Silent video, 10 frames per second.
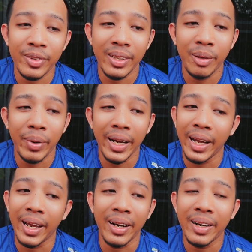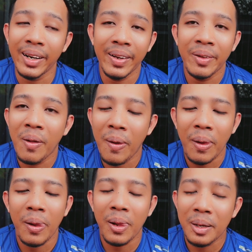the bike and
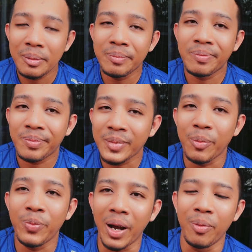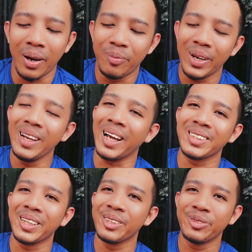I'm really
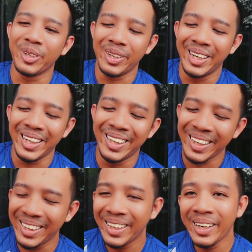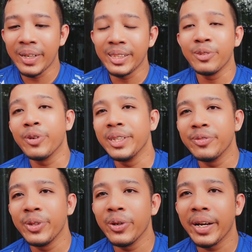excited for it. So that's it for this
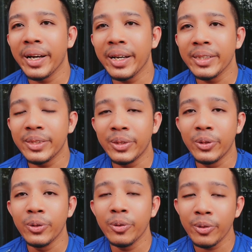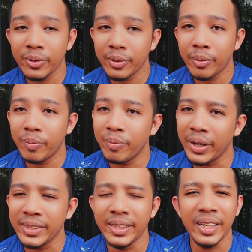video, guys. Do
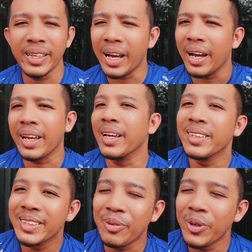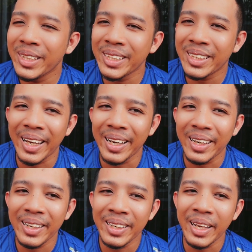press the... Okay, someone just like
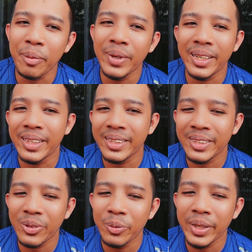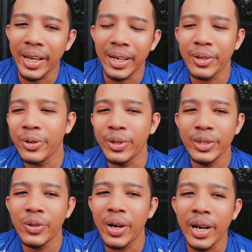DM me and told me that, dude,
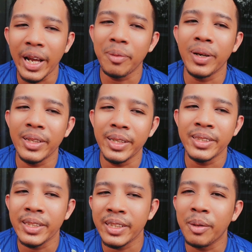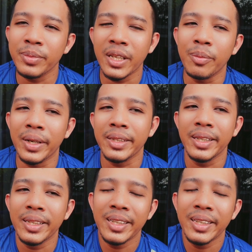it's not like button, it's a thumbs up button.